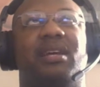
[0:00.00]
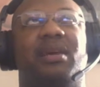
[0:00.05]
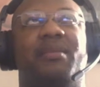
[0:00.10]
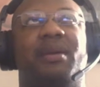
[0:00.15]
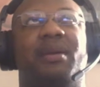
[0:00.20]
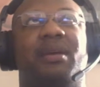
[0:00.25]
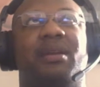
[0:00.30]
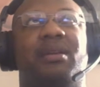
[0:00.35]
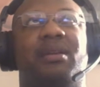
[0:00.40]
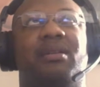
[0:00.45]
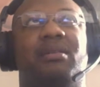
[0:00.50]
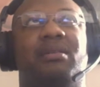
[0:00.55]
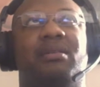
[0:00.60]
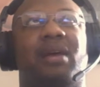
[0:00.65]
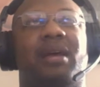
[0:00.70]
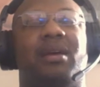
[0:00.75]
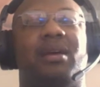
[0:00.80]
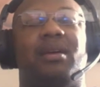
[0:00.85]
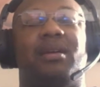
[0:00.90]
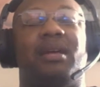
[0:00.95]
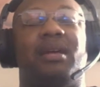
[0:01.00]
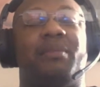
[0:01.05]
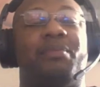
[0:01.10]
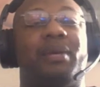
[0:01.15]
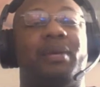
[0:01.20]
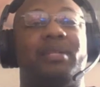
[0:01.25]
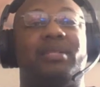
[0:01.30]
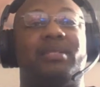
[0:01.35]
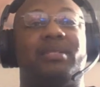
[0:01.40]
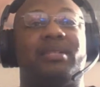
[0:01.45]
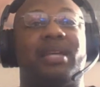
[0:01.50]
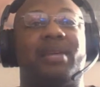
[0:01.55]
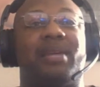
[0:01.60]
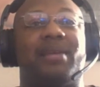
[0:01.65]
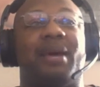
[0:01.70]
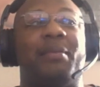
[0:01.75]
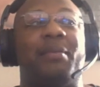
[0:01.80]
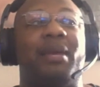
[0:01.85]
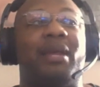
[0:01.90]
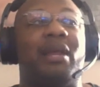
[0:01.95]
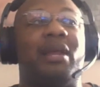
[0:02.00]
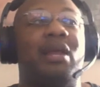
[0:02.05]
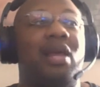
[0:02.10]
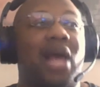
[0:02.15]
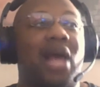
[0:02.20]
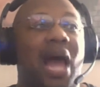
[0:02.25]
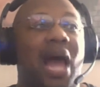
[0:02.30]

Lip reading: I mean, I couldn't get PlayStation games. I mean, I